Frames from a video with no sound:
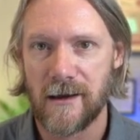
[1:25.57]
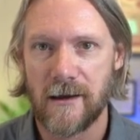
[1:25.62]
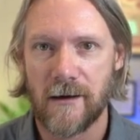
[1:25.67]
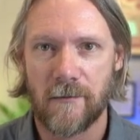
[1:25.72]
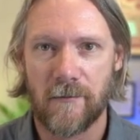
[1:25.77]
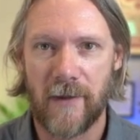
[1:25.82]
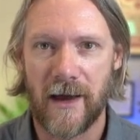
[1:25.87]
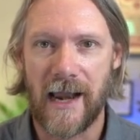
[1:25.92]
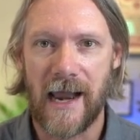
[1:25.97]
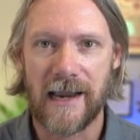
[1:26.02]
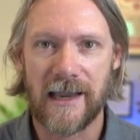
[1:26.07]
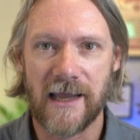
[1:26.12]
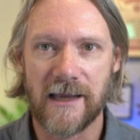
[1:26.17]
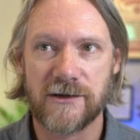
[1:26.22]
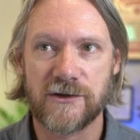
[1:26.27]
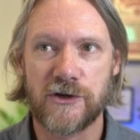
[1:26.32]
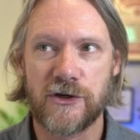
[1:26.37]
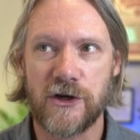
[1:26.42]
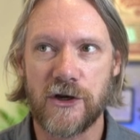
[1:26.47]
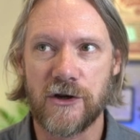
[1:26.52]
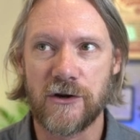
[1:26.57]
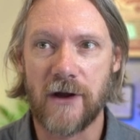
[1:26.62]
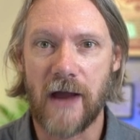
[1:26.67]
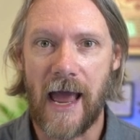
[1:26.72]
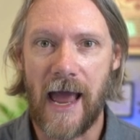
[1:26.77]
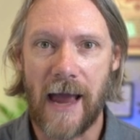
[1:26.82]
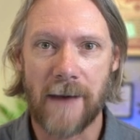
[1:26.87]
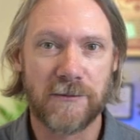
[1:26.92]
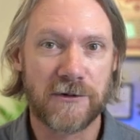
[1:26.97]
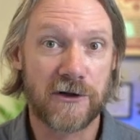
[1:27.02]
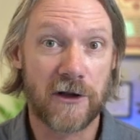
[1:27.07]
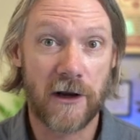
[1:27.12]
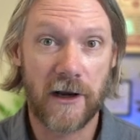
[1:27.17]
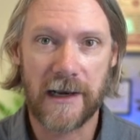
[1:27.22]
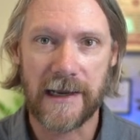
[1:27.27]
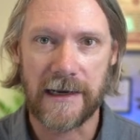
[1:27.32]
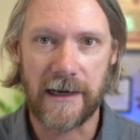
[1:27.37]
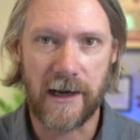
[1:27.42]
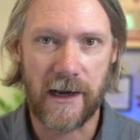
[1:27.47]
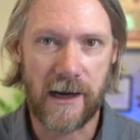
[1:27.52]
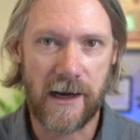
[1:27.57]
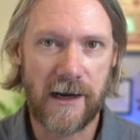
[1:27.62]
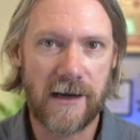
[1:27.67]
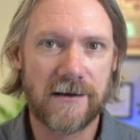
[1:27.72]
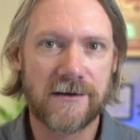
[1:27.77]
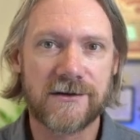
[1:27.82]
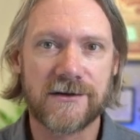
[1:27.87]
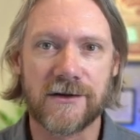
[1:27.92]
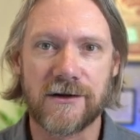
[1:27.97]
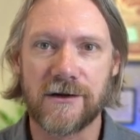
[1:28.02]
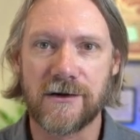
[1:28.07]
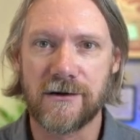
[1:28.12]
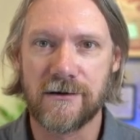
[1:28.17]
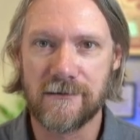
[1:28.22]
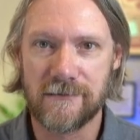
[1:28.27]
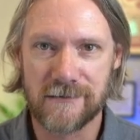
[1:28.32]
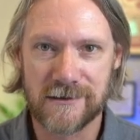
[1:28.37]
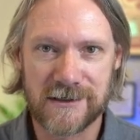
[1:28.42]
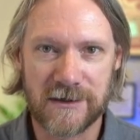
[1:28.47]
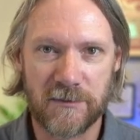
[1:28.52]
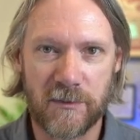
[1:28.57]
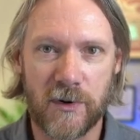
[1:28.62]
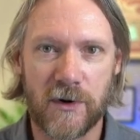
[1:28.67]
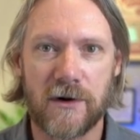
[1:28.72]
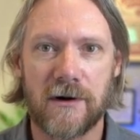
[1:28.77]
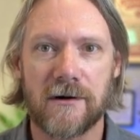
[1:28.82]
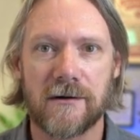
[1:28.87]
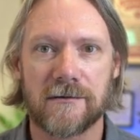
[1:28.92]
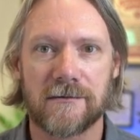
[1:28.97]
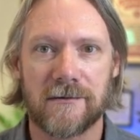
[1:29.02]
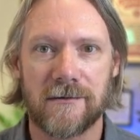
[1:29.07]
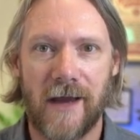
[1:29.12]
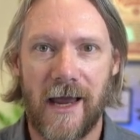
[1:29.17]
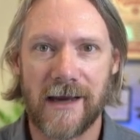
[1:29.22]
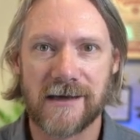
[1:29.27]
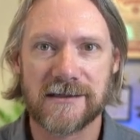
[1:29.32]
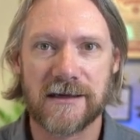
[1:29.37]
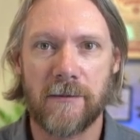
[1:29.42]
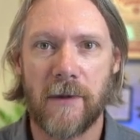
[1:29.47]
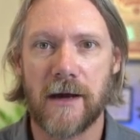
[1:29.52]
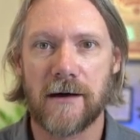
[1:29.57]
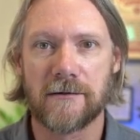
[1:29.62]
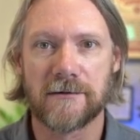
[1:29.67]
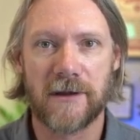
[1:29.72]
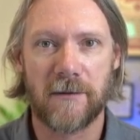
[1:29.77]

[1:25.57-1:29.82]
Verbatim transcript: But unless you absolutely need to support XML,